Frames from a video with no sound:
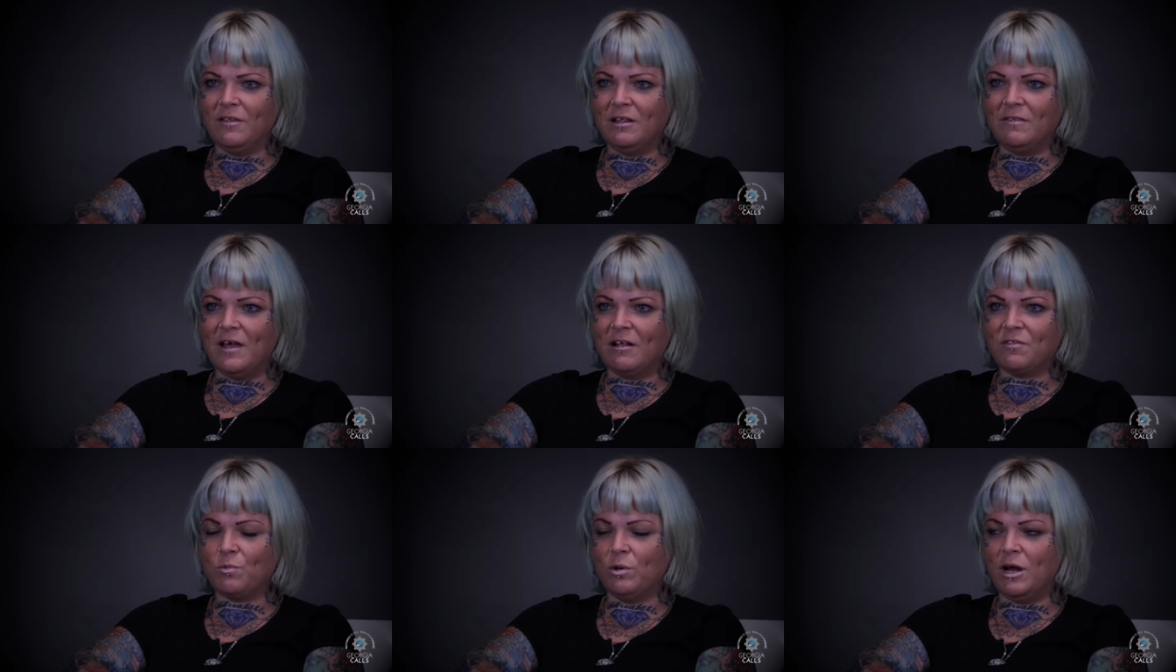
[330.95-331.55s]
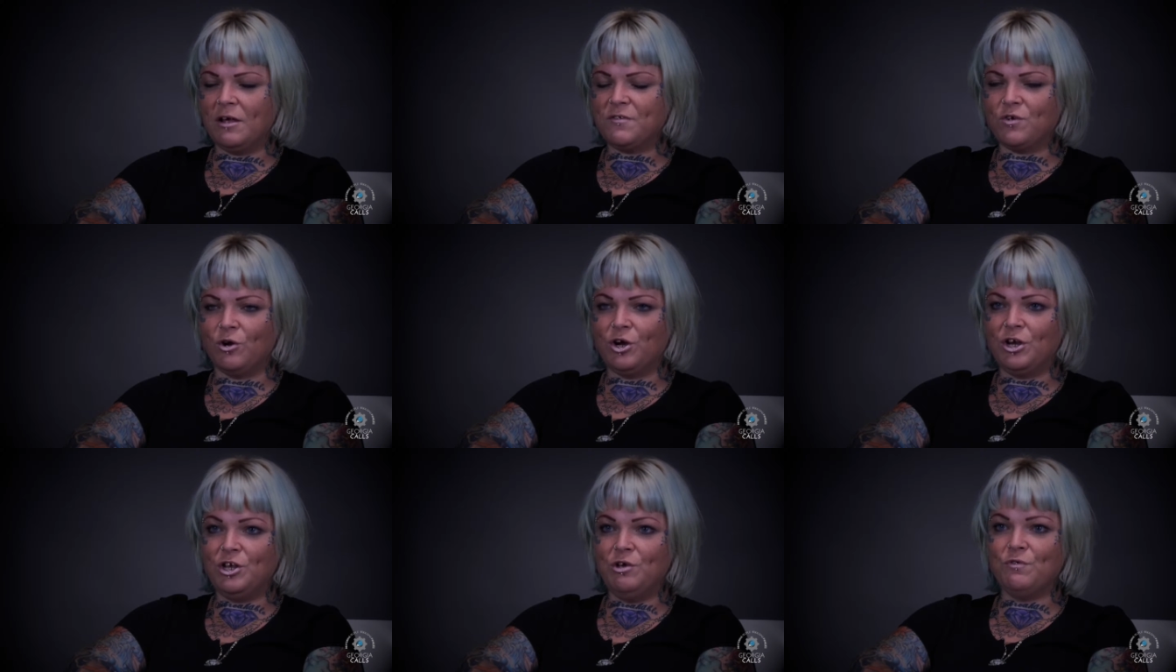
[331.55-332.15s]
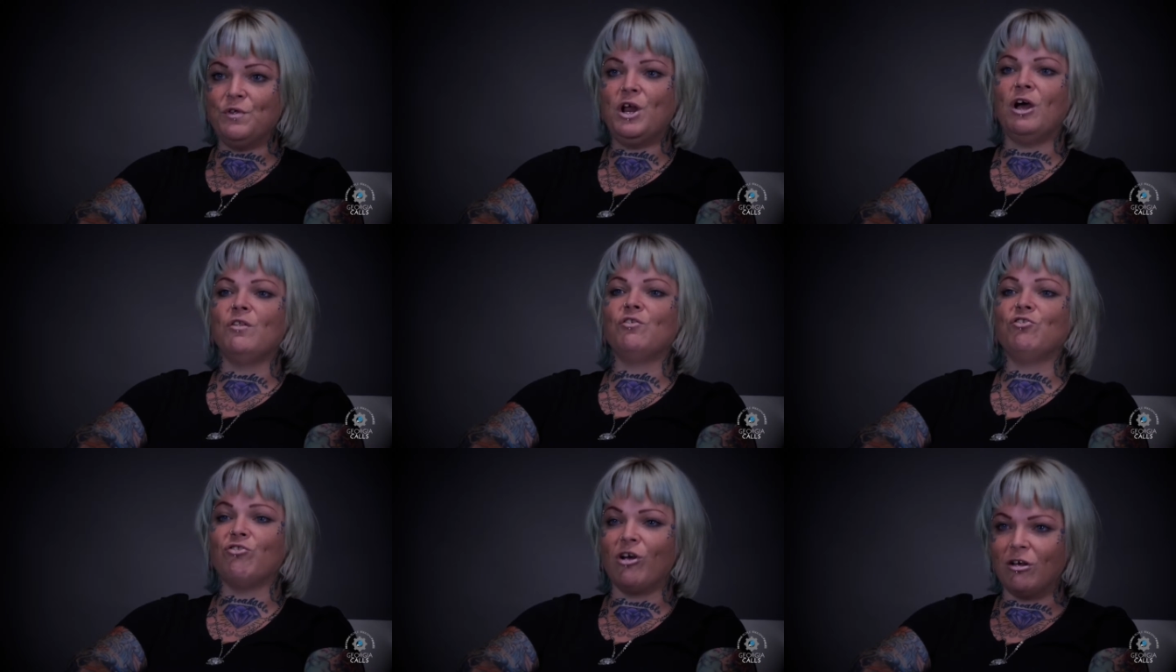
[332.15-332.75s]
then that's when I started using
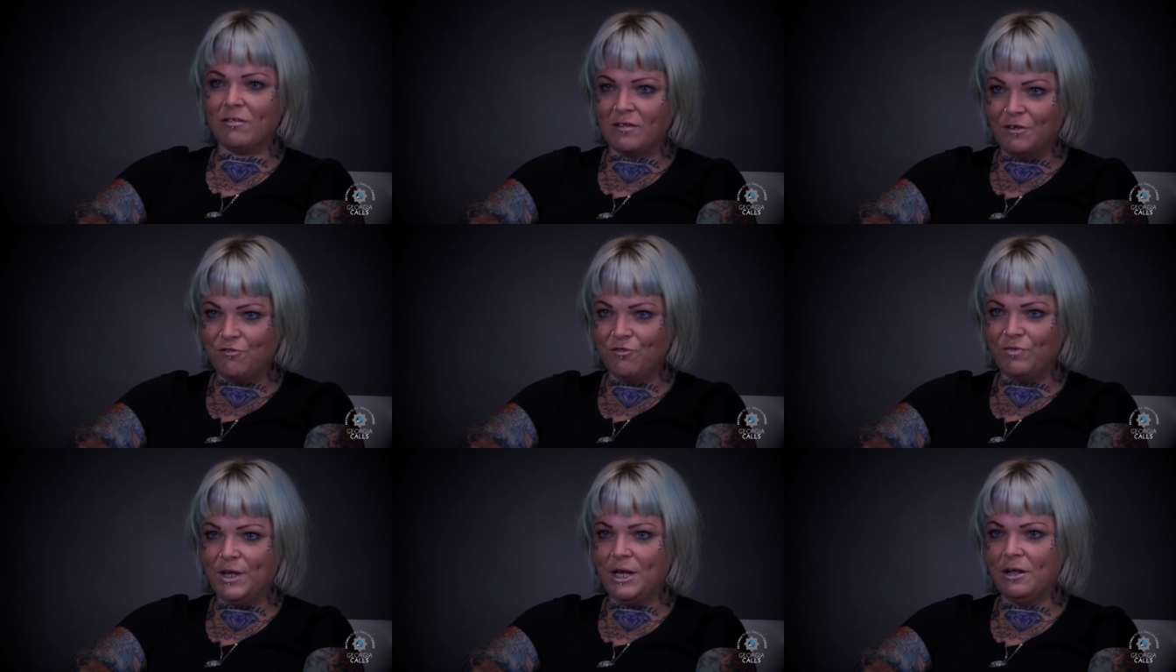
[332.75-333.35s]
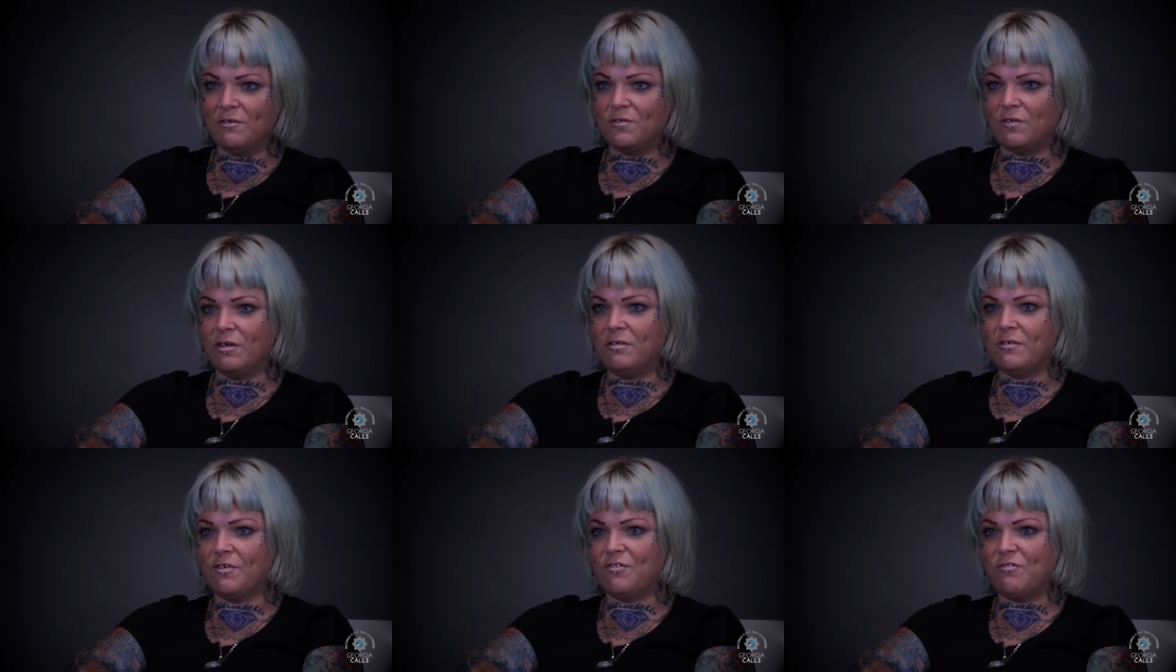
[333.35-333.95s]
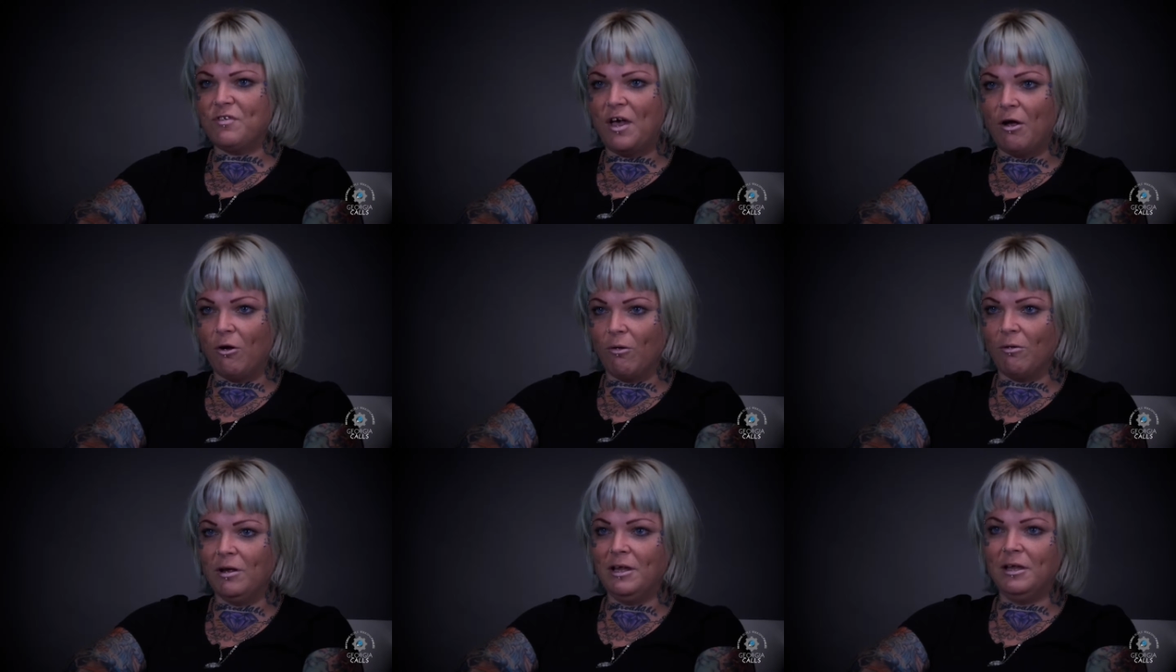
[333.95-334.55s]
other drugs intravenously, such as
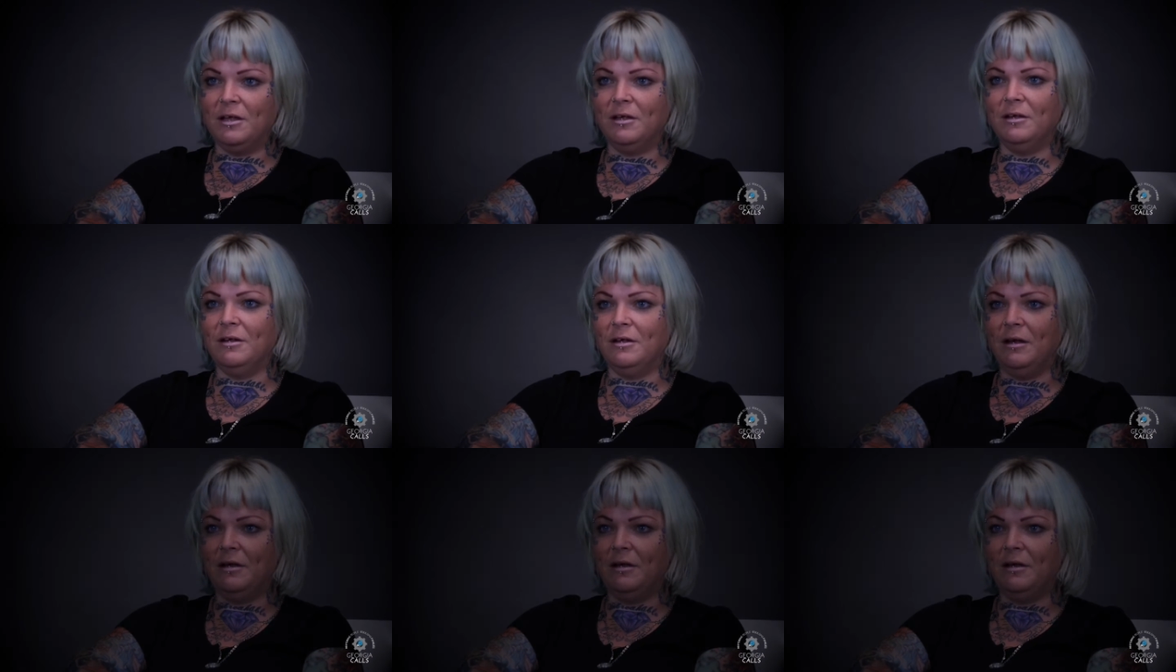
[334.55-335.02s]
heroin